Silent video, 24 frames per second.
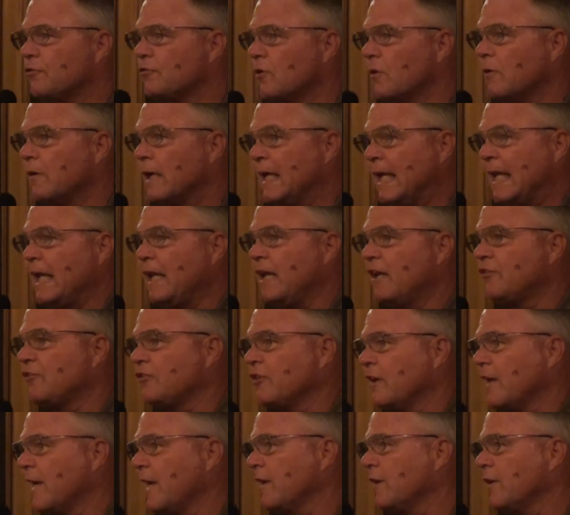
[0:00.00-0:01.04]
you, so he
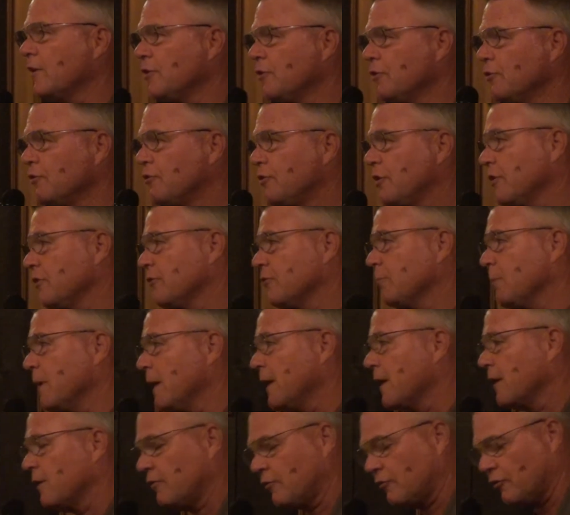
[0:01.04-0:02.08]
said I could use his
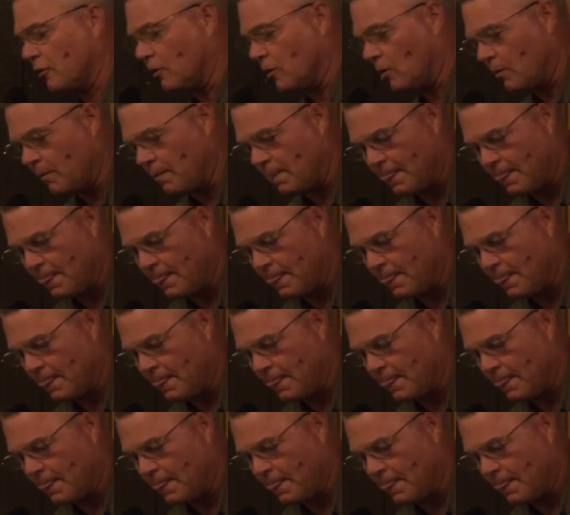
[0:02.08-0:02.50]
minutes. So